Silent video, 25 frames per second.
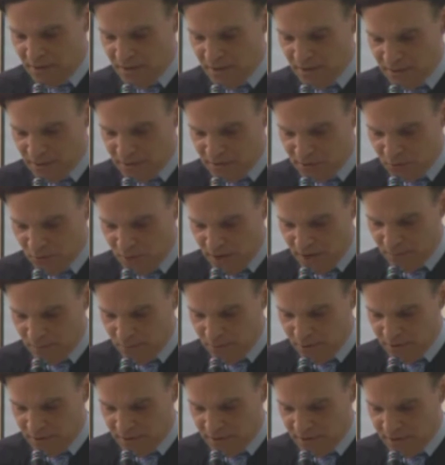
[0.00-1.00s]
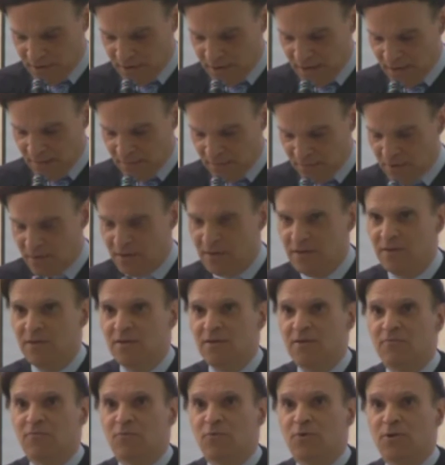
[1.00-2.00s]
in this great building
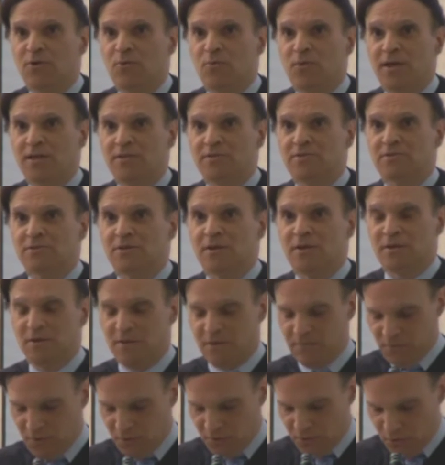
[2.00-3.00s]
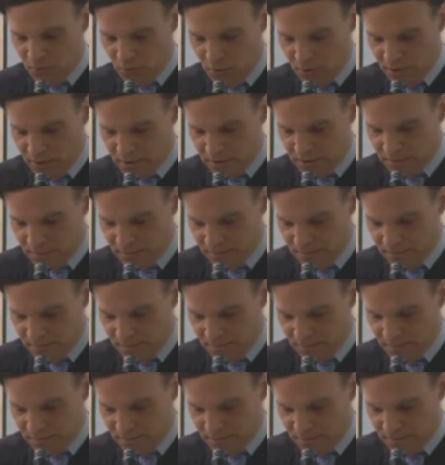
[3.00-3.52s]
named for a great son of New York.